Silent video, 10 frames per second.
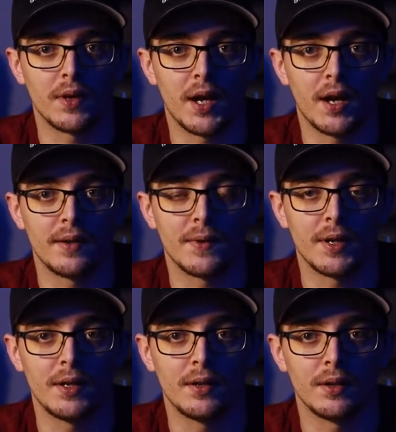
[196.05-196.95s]
that I have
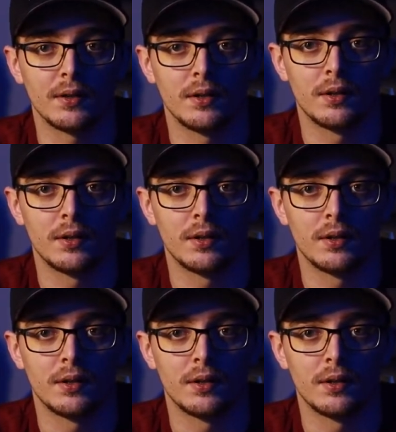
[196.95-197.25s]
right here.